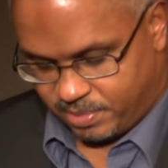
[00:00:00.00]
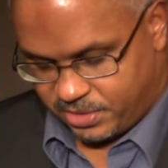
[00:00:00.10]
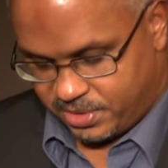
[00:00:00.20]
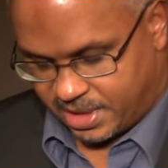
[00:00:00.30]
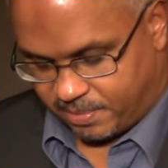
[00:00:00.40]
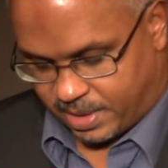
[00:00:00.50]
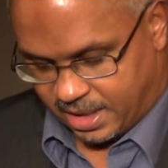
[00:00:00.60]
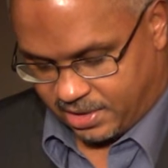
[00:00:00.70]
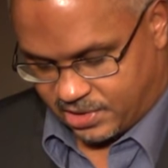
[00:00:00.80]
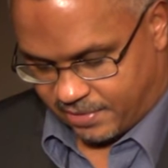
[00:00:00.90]
producing
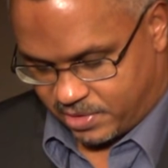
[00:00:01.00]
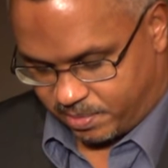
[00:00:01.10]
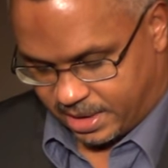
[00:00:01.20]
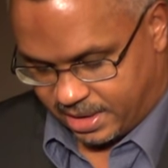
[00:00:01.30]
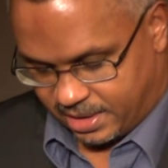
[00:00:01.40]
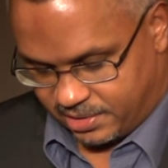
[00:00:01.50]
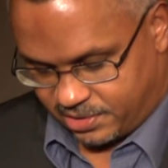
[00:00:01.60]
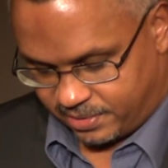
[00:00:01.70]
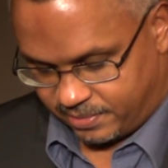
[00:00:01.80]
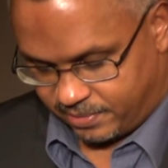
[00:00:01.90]
page after page.